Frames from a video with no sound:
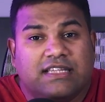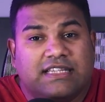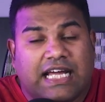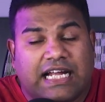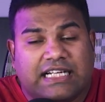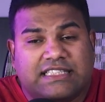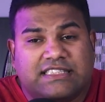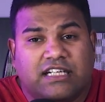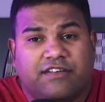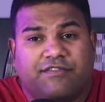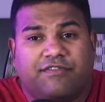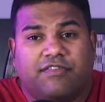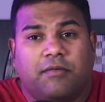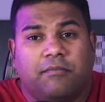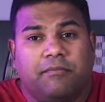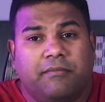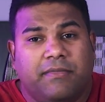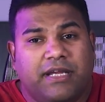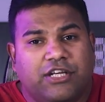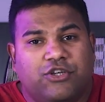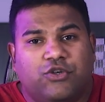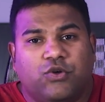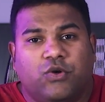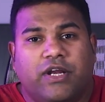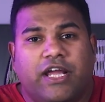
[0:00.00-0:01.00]
That's it from
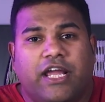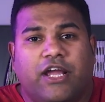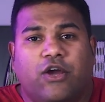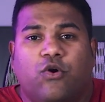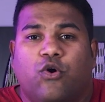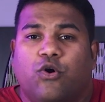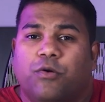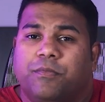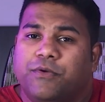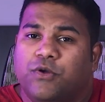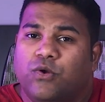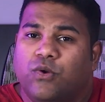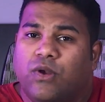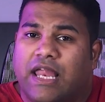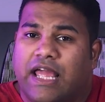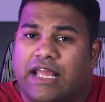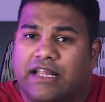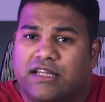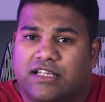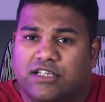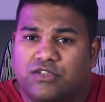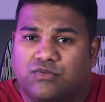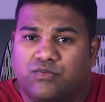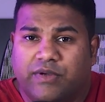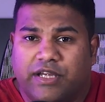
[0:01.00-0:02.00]
me today. Hope you
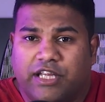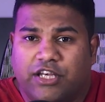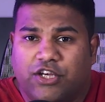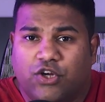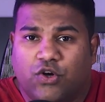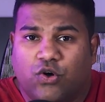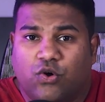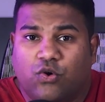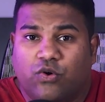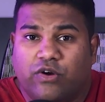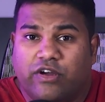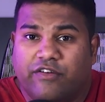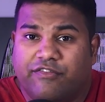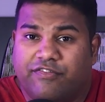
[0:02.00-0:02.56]
liked this video.